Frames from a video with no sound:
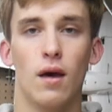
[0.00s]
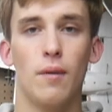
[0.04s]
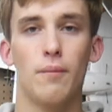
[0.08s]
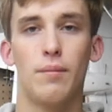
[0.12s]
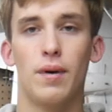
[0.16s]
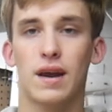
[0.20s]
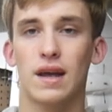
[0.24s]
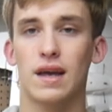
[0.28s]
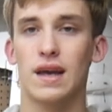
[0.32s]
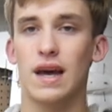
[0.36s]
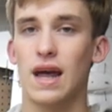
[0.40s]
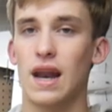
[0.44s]

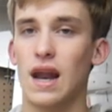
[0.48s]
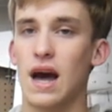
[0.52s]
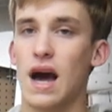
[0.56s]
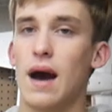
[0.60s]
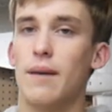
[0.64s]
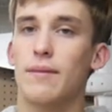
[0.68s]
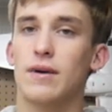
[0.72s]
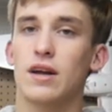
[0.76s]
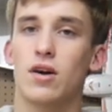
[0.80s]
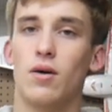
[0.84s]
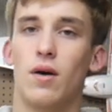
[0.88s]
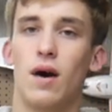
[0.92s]
but again,
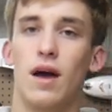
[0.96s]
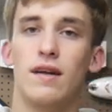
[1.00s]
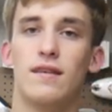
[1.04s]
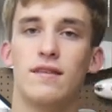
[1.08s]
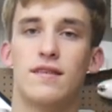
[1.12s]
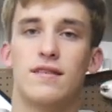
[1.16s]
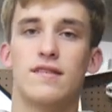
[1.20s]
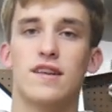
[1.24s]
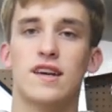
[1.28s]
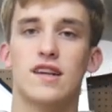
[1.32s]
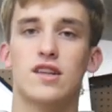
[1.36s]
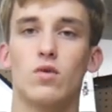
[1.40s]
I'm going to go ahead
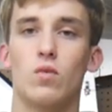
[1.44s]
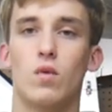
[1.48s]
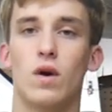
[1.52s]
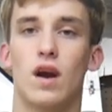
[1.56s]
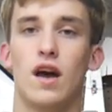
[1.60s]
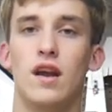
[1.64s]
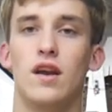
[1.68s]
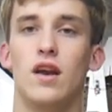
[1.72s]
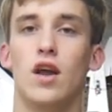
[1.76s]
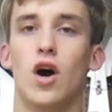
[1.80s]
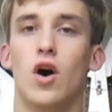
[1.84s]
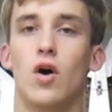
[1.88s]
and stick to what
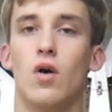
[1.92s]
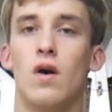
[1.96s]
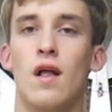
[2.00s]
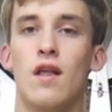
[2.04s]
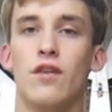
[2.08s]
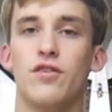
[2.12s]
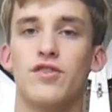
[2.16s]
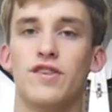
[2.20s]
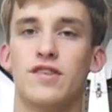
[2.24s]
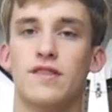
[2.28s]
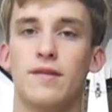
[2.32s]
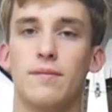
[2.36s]
I know
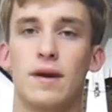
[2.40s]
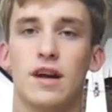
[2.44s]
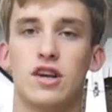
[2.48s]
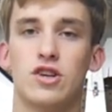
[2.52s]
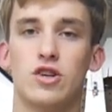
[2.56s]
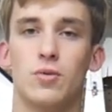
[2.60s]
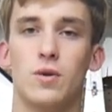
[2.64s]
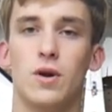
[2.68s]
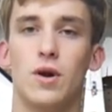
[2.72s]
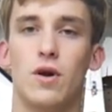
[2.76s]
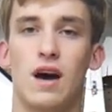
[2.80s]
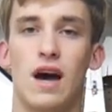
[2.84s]
just to make
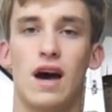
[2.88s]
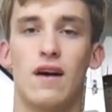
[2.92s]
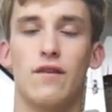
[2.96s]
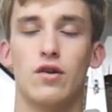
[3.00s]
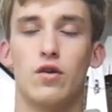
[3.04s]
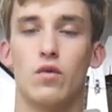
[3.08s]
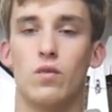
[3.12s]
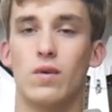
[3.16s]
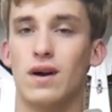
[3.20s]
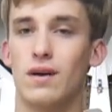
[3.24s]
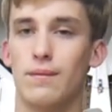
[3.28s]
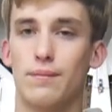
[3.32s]
sure we don't have
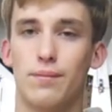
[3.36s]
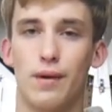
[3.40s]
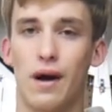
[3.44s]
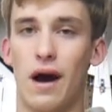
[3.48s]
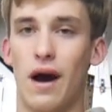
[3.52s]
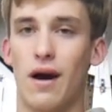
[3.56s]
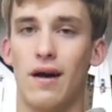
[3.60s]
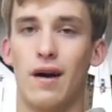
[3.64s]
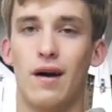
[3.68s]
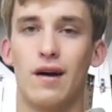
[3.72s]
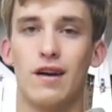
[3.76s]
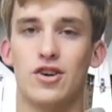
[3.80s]
any weird
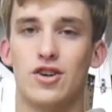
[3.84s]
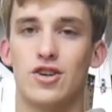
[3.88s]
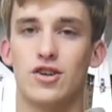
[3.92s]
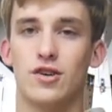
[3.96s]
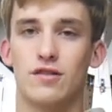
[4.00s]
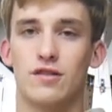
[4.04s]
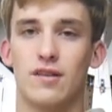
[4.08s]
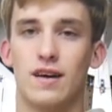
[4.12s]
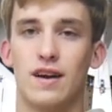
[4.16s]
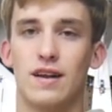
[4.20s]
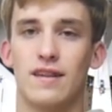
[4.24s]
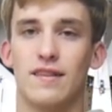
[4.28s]
brownout
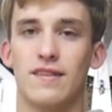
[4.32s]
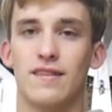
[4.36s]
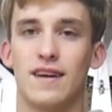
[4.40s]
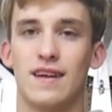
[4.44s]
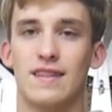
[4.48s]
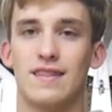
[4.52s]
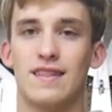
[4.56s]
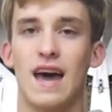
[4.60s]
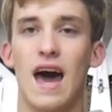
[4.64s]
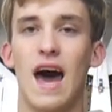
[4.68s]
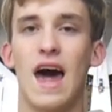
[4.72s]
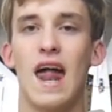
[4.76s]
issues or anything
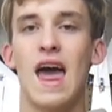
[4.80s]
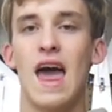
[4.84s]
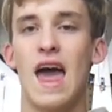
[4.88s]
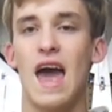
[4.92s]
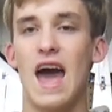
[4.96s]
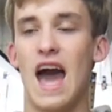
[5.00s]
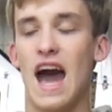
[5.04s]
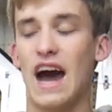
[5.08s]
like that